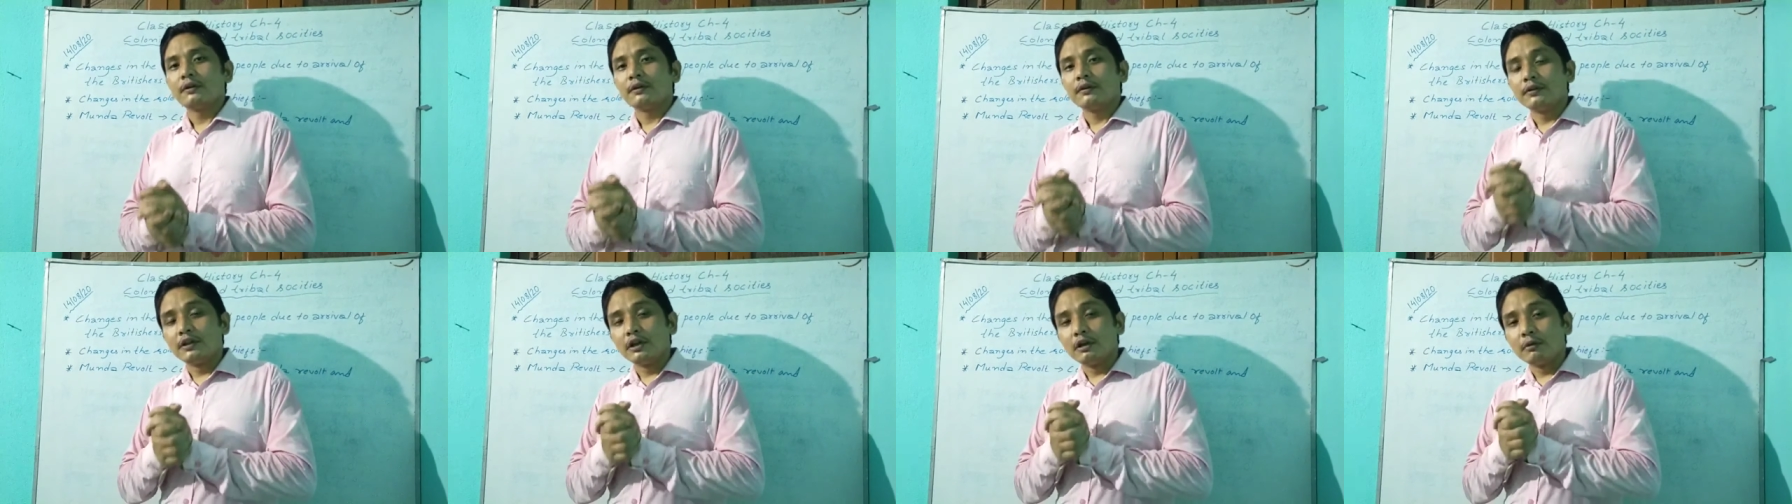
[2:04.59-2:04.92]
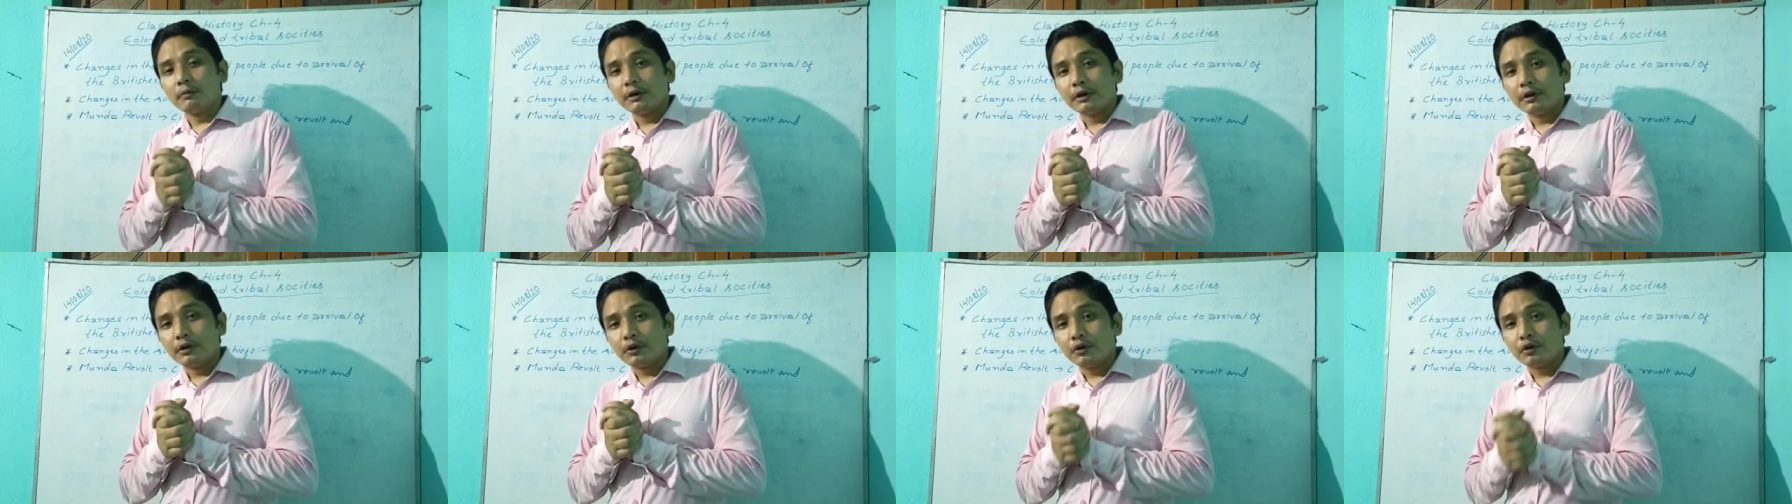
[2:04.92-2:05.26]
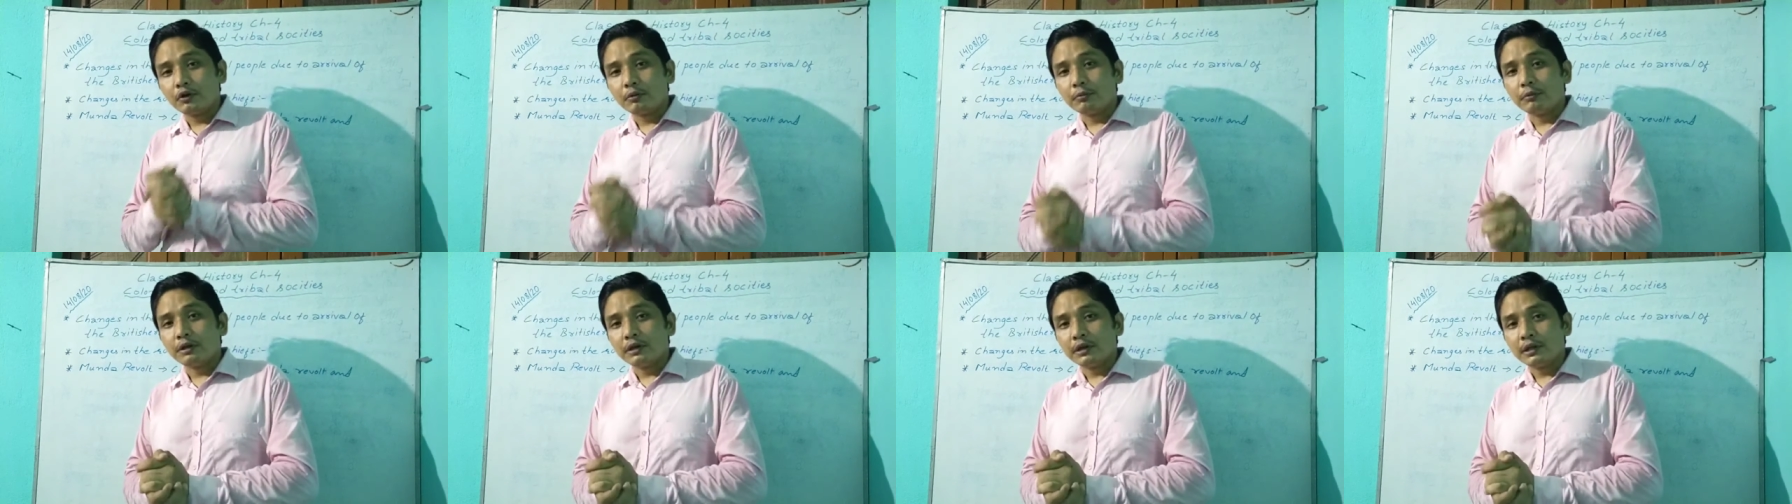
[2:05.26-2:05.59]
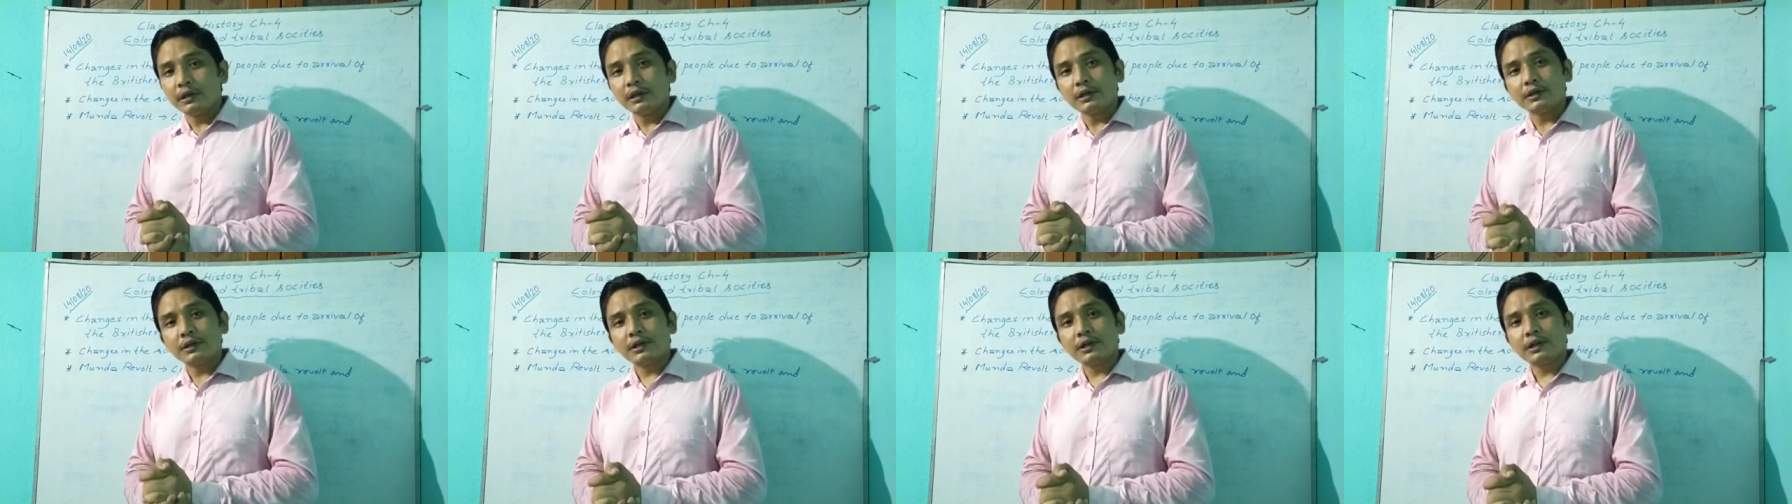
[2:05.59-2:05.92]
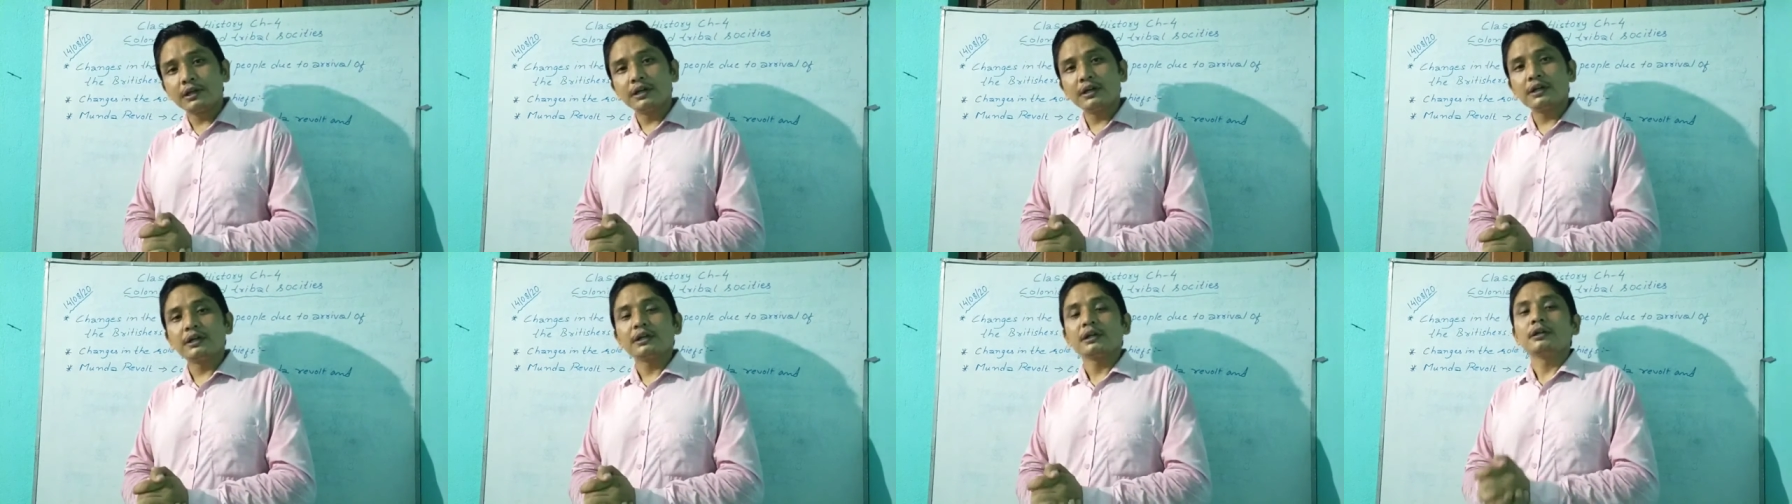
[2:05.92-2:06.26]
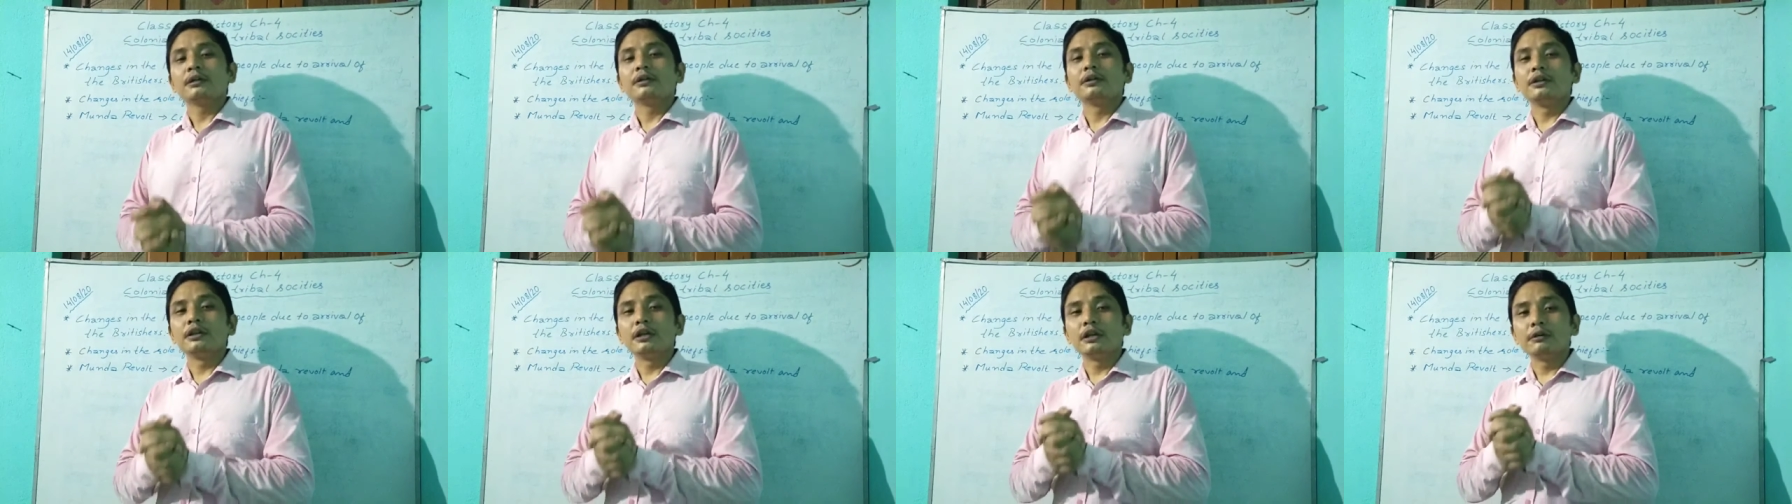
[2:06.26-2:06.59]
they were
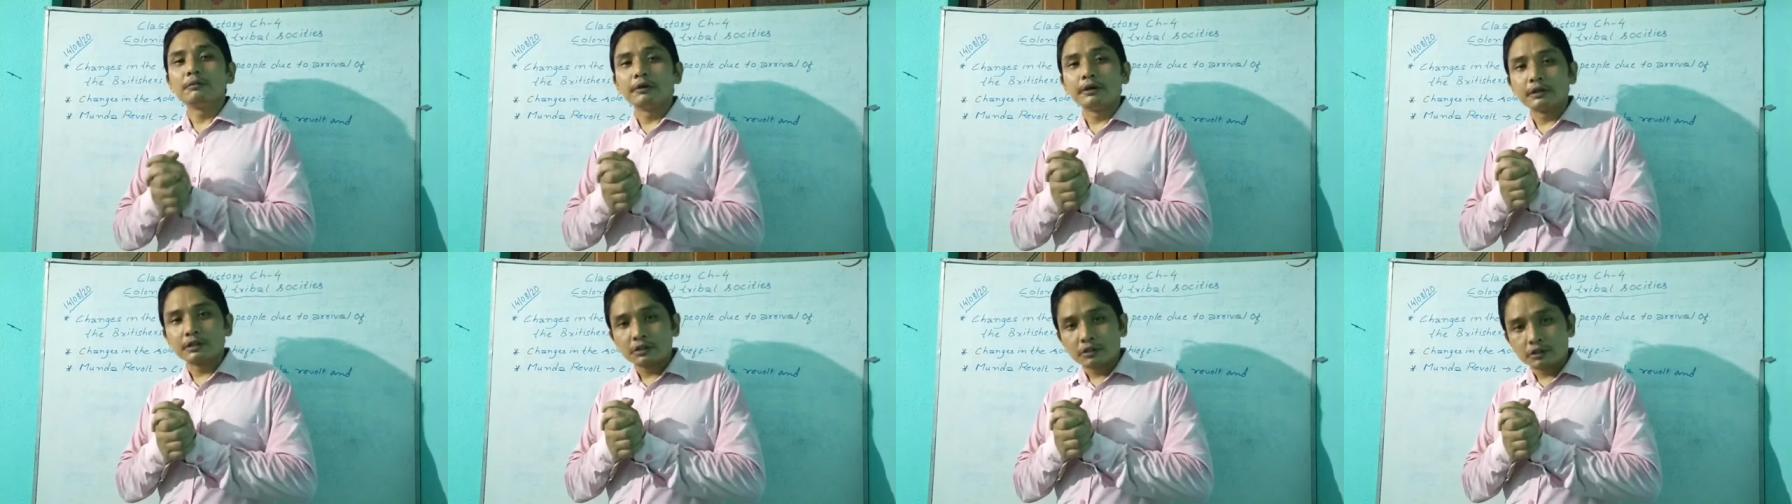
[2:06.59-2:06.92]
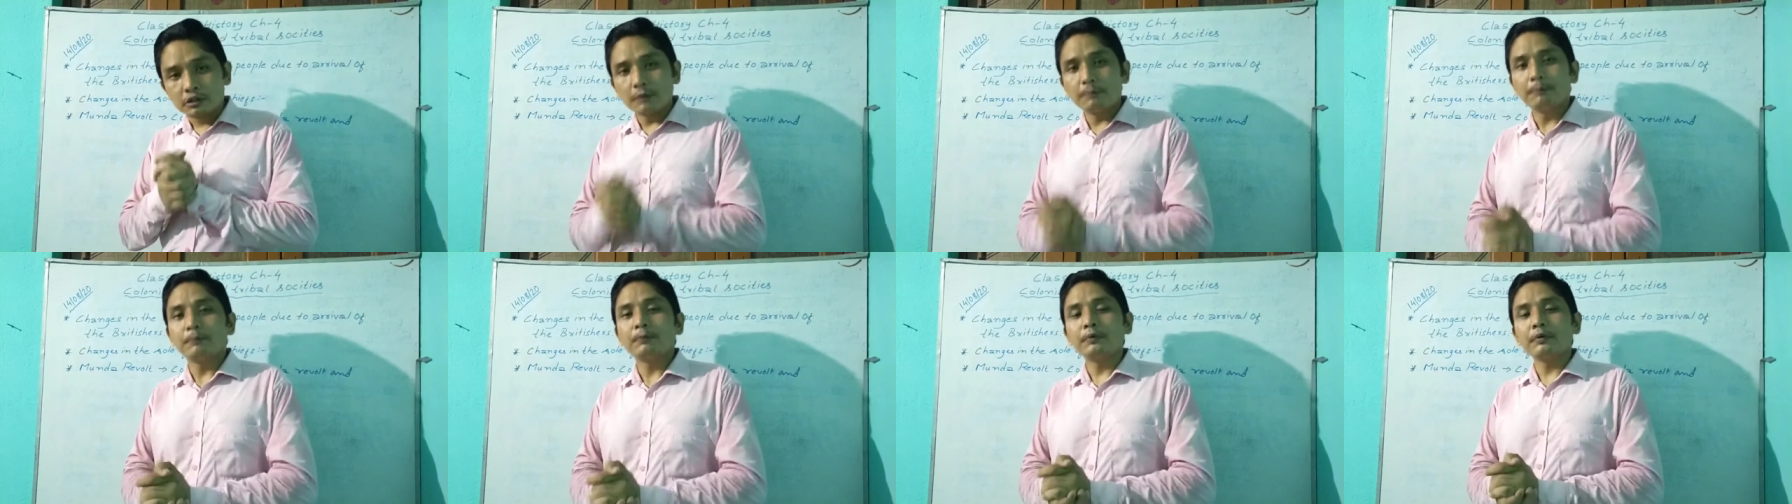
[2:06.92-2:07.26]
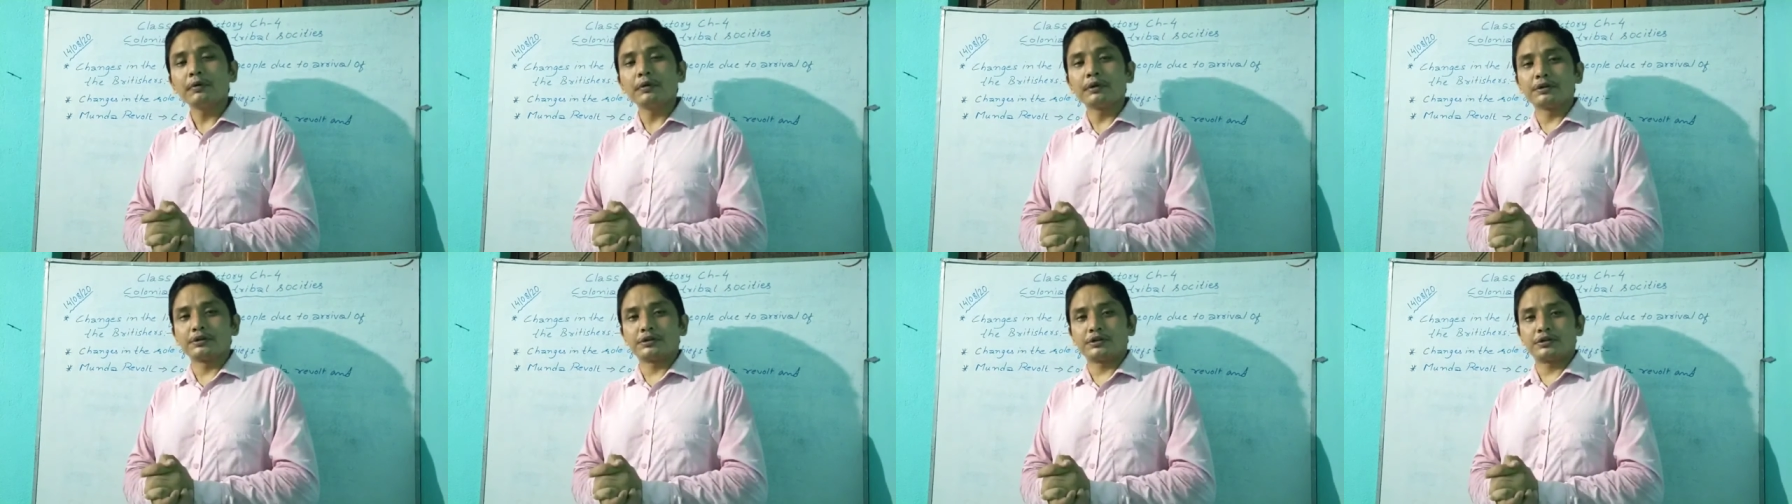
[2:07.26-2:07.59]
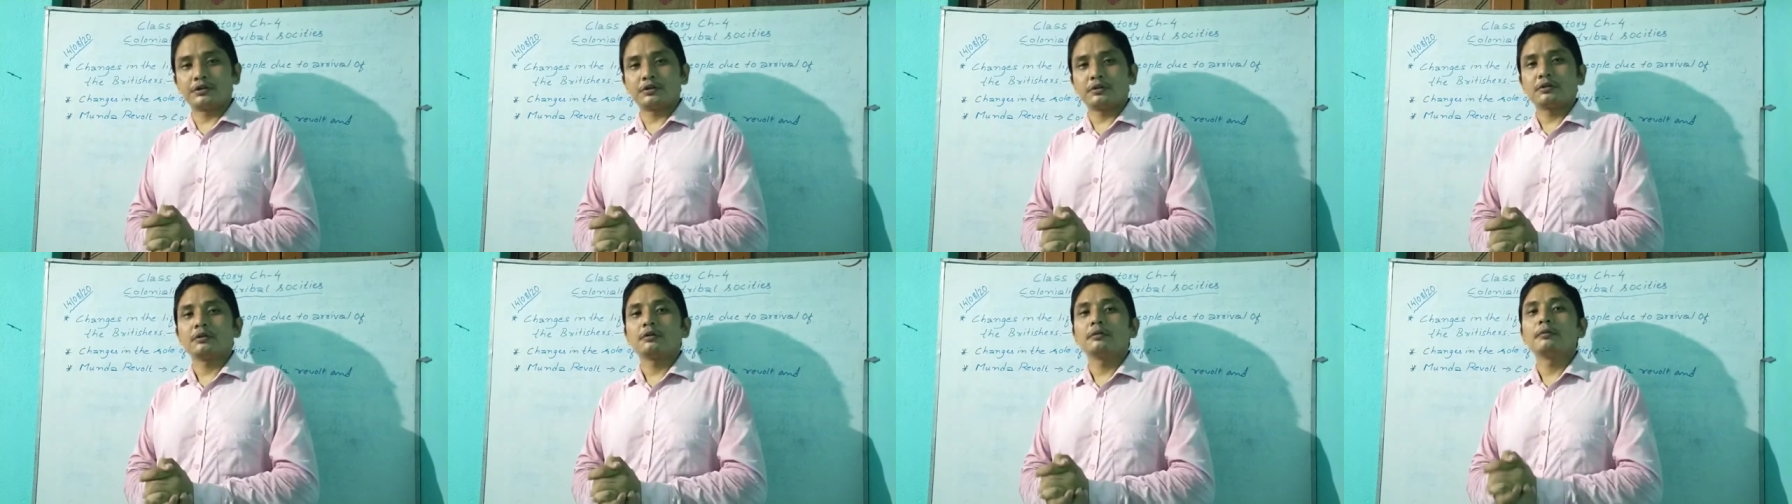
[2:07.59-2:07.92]
dominated, they were suppressed